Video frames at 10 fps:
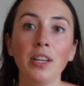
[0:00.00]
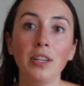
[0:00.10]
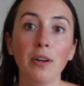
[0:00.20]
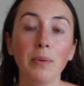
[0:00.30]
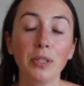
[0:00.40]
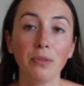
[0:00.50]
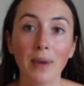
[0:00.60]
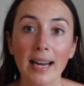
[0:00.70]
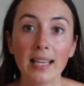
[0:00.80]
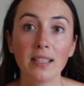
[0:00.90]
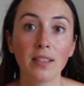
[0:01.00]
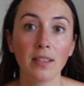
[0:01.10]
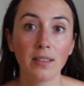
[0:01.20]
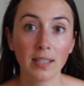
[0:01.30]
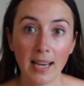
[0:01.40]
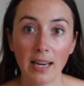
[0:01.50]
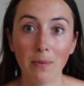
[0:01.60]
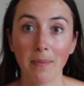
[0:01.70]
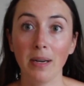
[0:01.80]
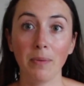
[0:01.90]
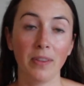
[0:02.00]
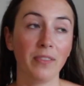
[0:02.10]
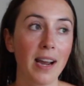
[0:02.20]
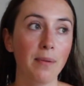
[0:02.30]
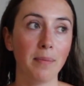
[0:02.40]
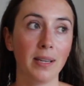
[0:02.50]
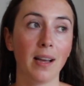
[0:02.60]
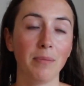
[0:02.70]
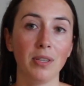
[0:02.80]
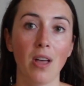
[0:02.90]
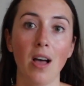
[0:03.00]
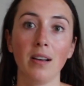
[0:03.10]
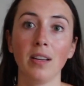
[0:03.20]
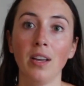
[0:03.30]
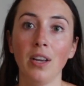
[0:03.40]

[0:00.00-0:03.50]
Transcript: you know, when you're ready to date a woman and when the right woman comes along,